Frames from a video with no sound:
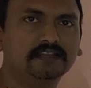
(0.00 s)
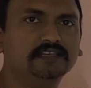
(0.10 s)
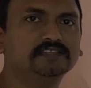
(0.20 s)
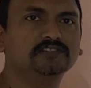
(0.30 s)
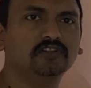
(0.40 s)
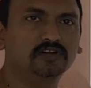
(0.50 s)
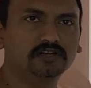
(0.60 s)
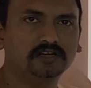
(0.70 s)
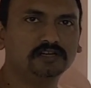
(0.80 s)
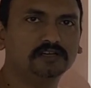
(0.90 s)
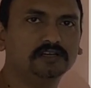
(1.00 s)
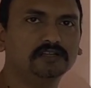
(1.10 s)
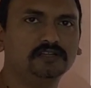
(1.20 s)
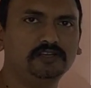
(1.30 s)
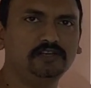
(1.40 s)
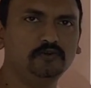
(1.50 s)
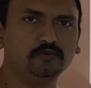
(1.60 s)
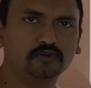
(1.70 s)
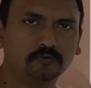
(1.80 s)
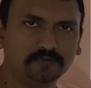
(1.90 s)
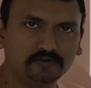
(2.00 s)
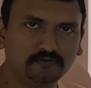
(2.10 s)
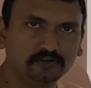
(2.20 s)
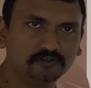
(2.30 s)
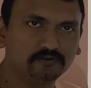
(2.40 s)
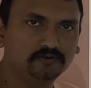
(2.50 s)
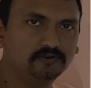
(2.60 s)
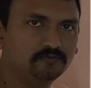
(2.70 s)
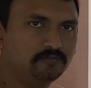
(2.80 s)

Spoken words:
is not a new topic for you